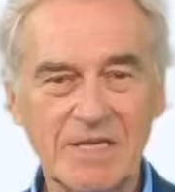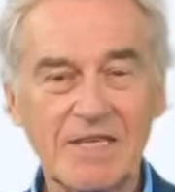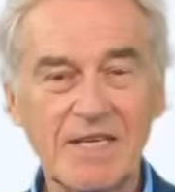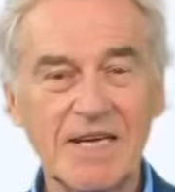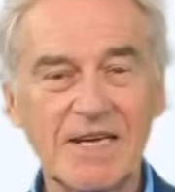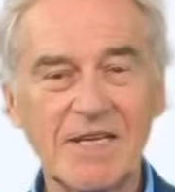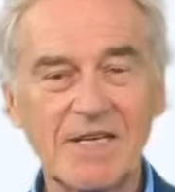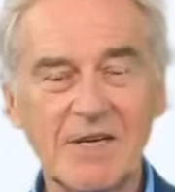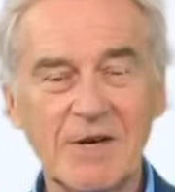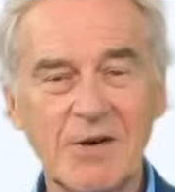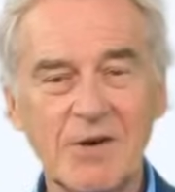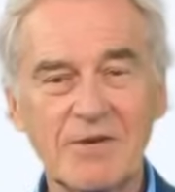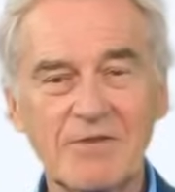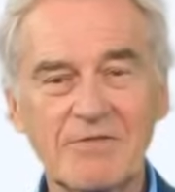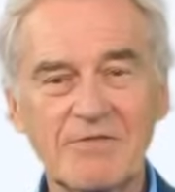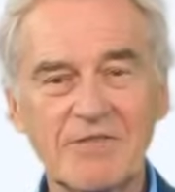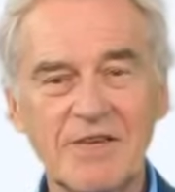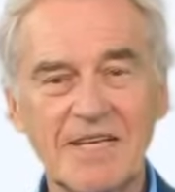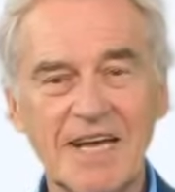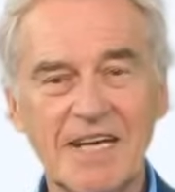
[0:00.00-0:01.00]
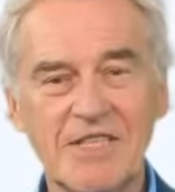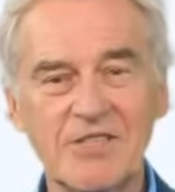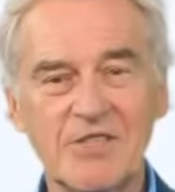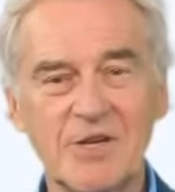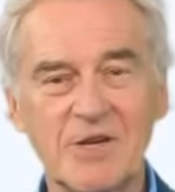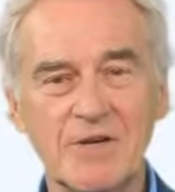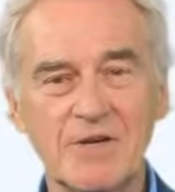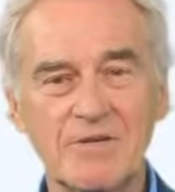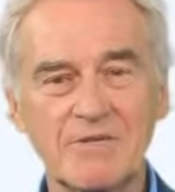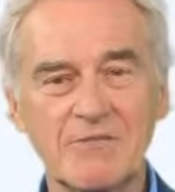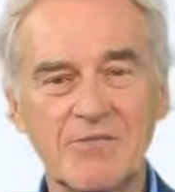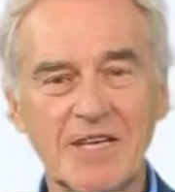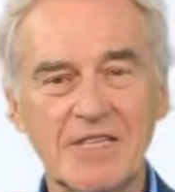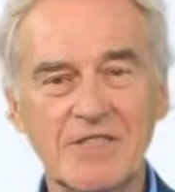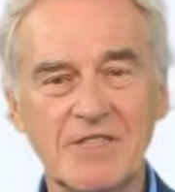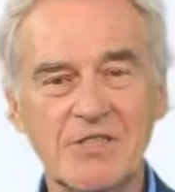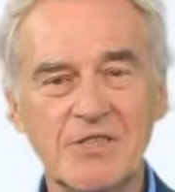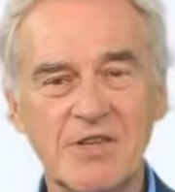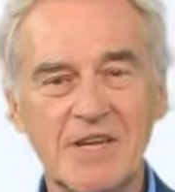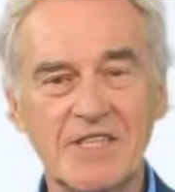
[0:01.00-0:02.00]
clinical, financial,
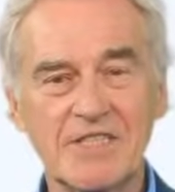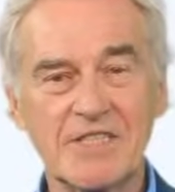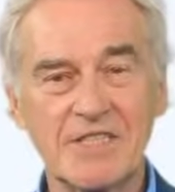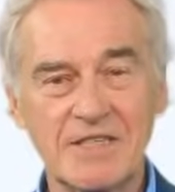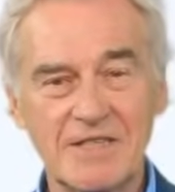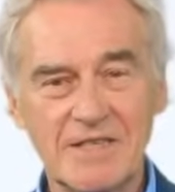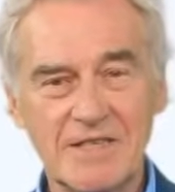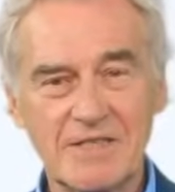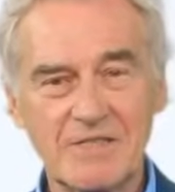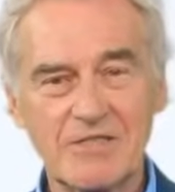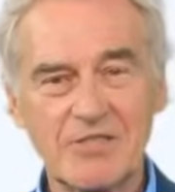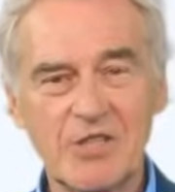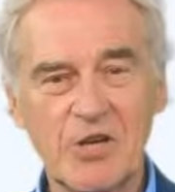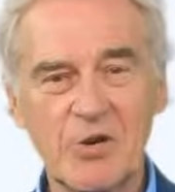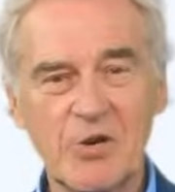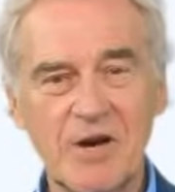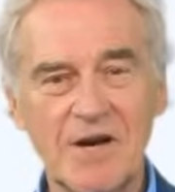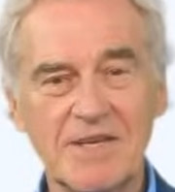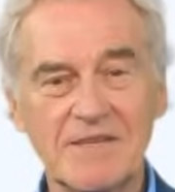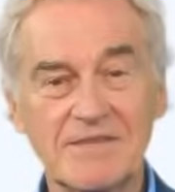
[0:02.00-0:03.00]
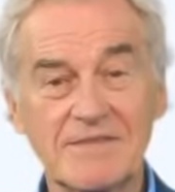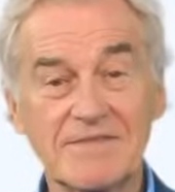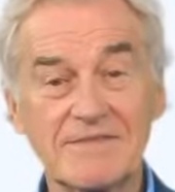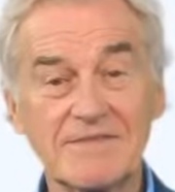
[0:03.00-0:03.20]
registration, and so on.